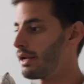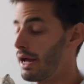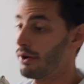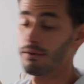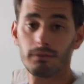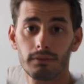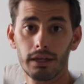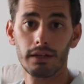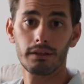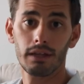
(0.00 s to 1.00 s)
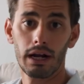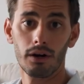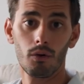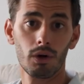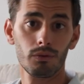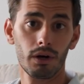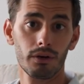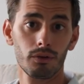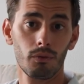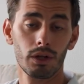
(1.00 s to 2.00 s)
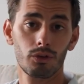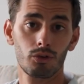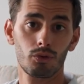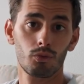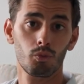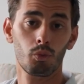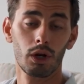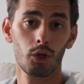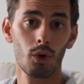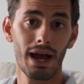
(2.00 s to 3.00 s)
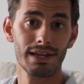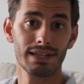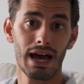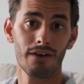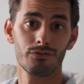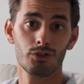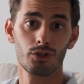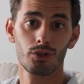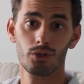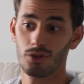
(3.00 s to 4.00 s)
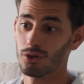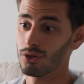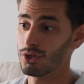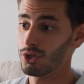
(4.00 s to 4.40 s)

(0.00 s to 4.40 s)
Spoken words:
I don't know. I don't know what you guys have to